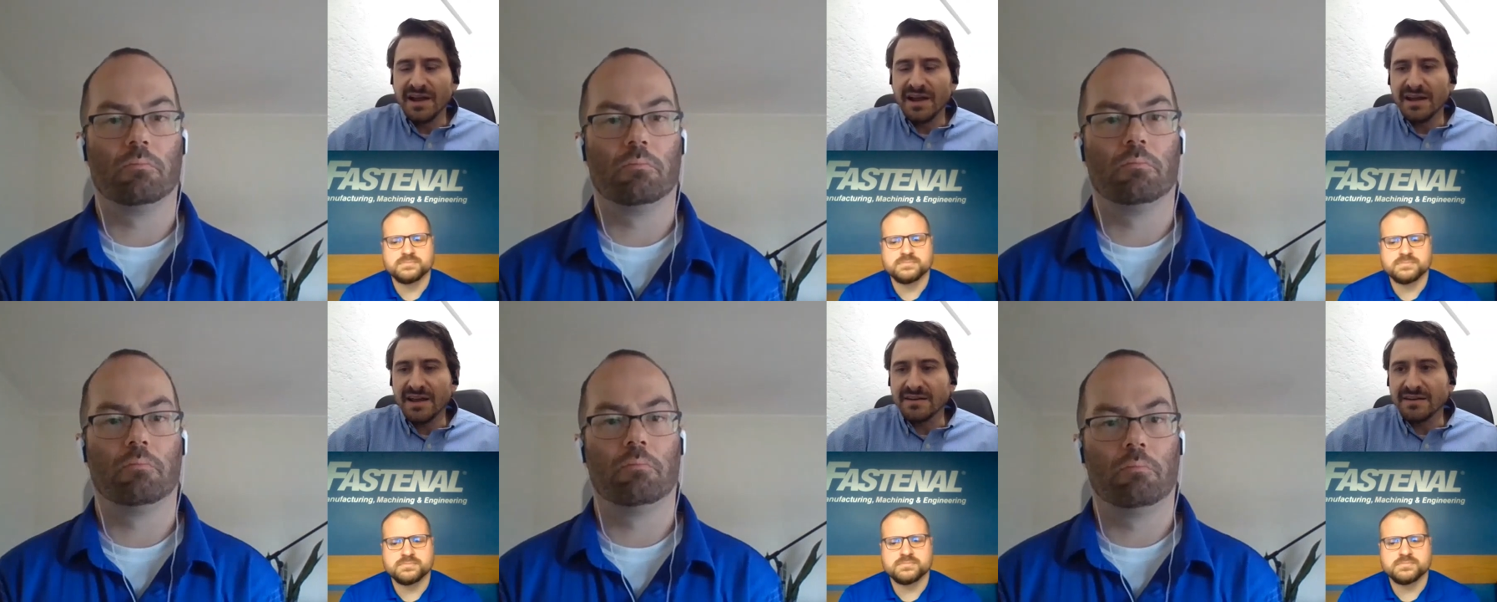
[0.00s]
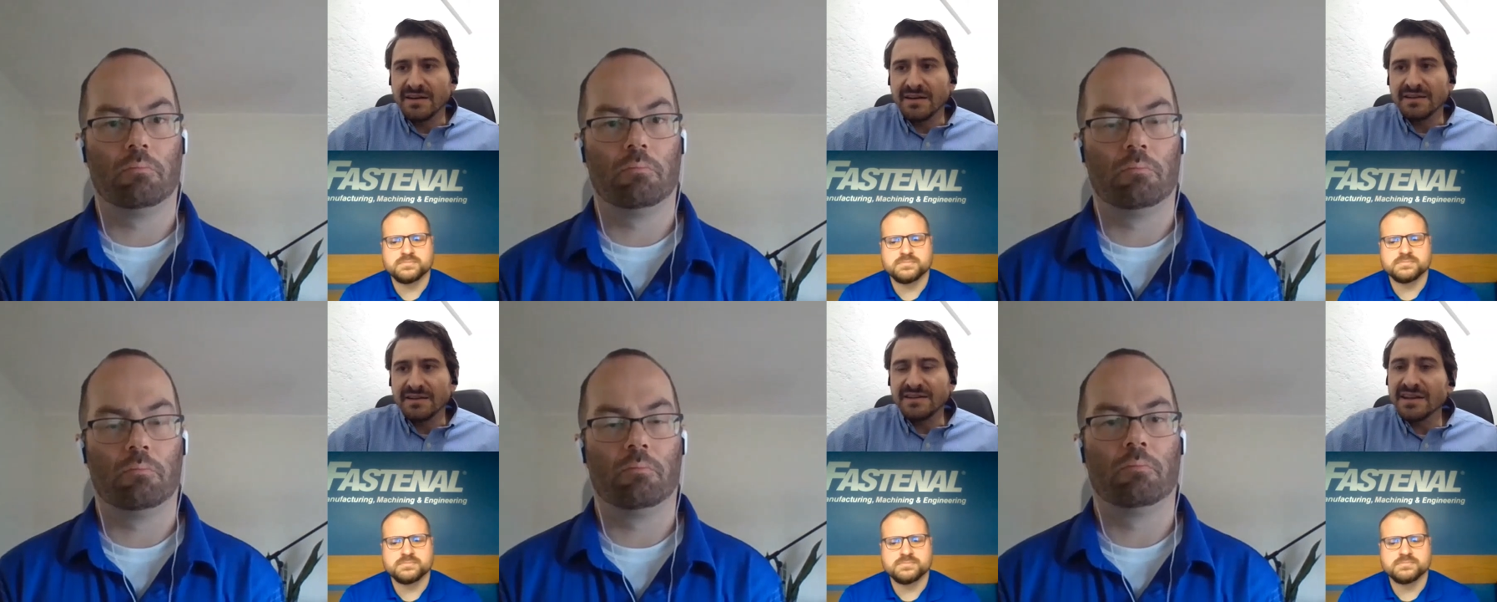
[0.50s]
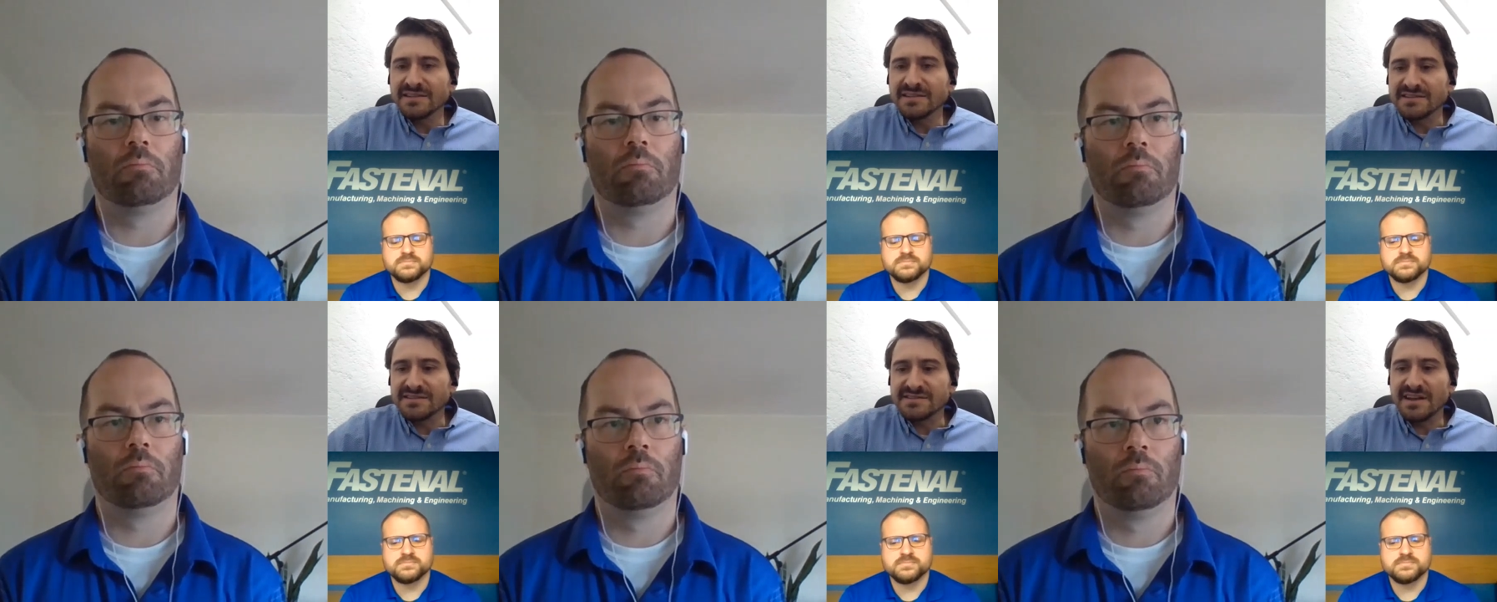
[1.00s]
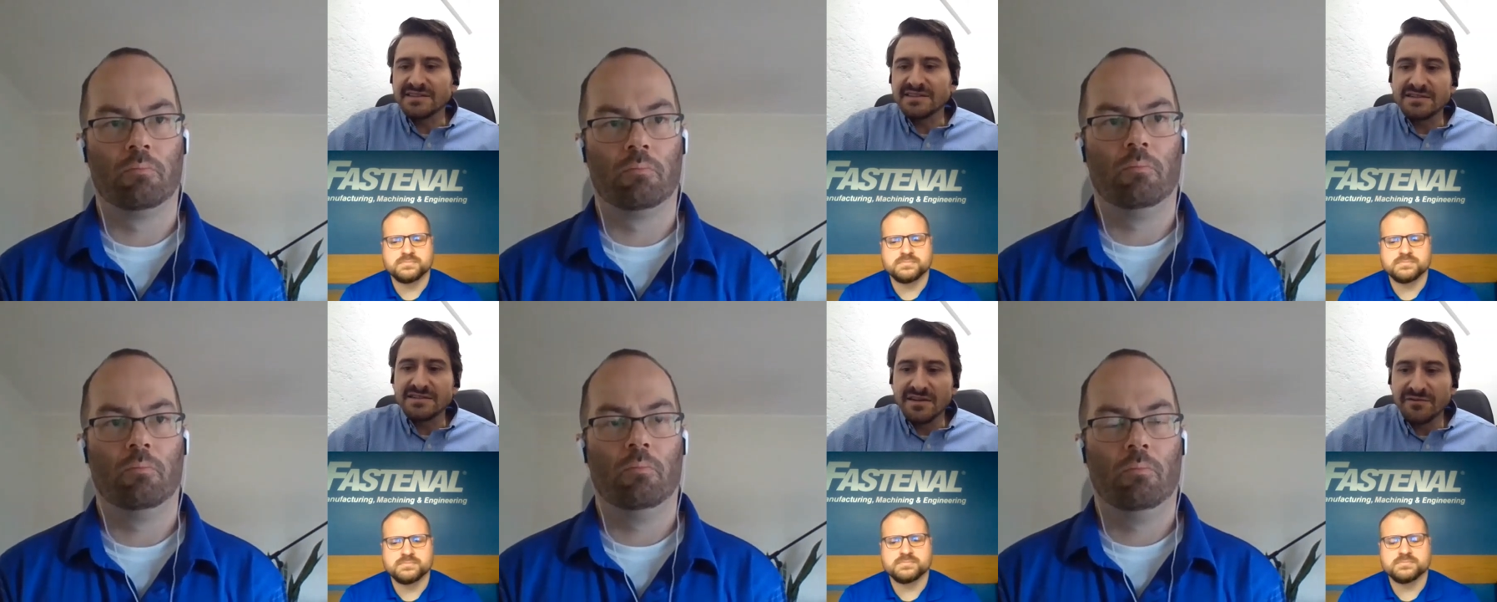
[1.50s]
Speaker 1: and they
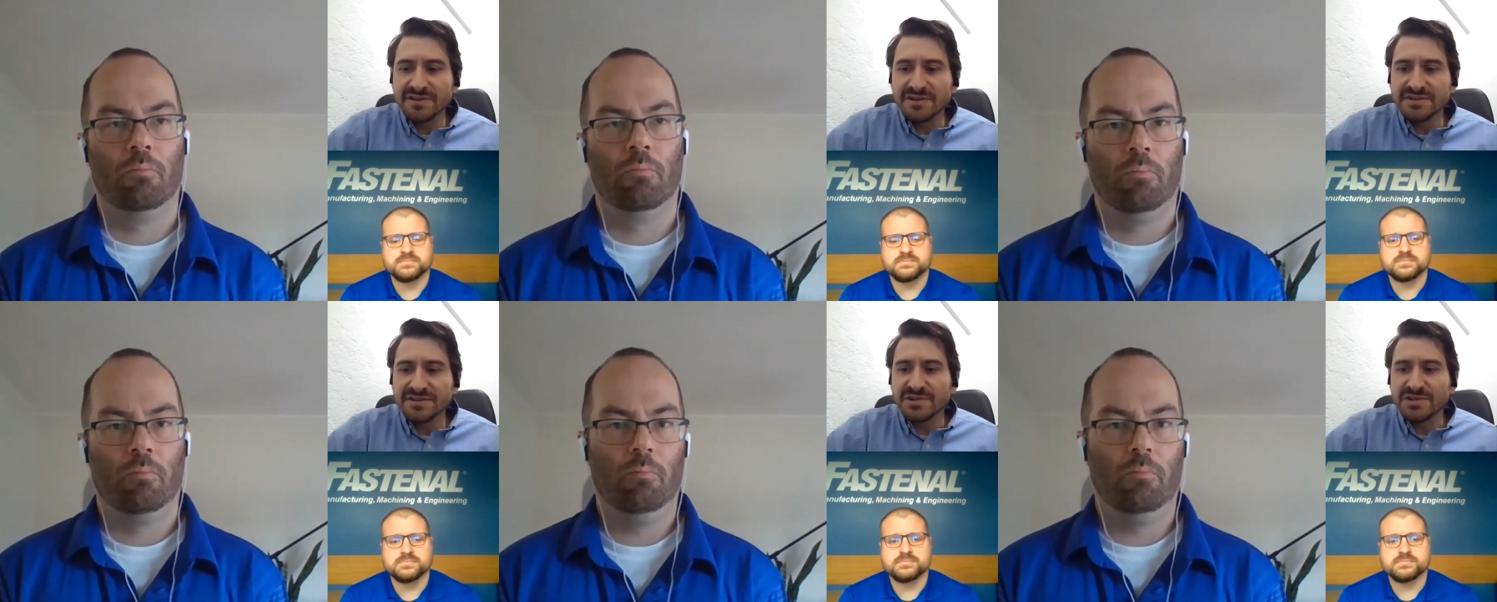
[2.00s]
understand the difference